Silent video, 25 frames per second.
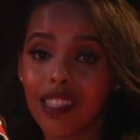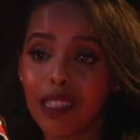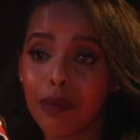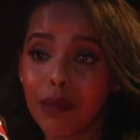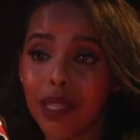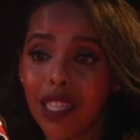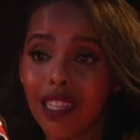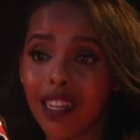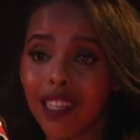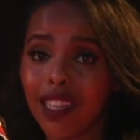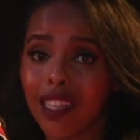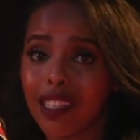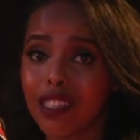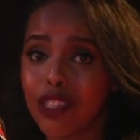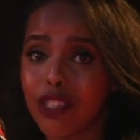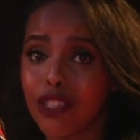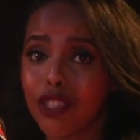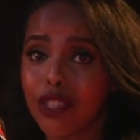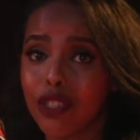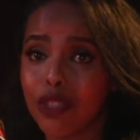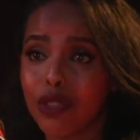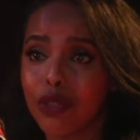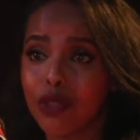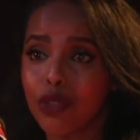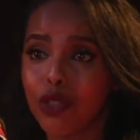I mean, I get
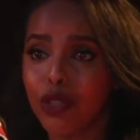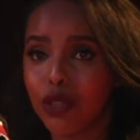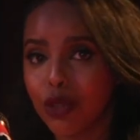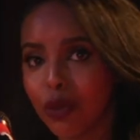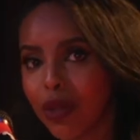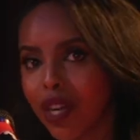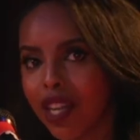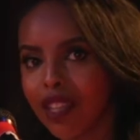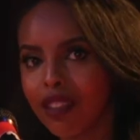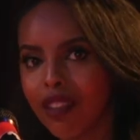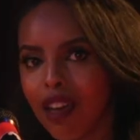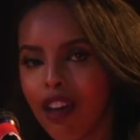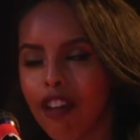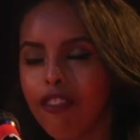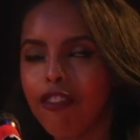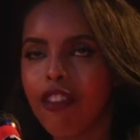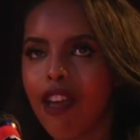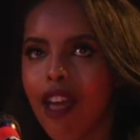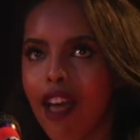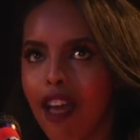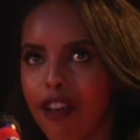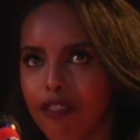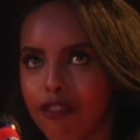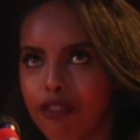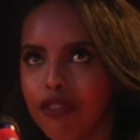to do what I love
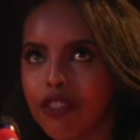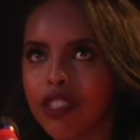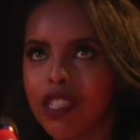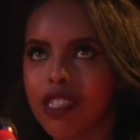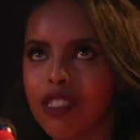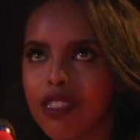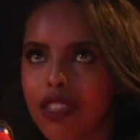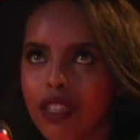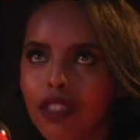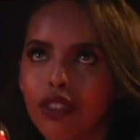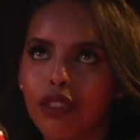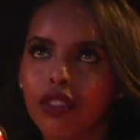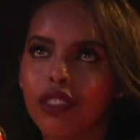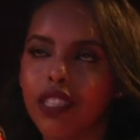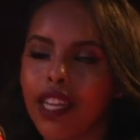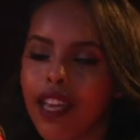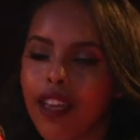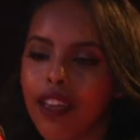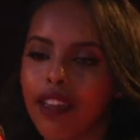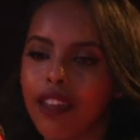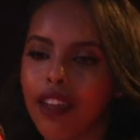every single day.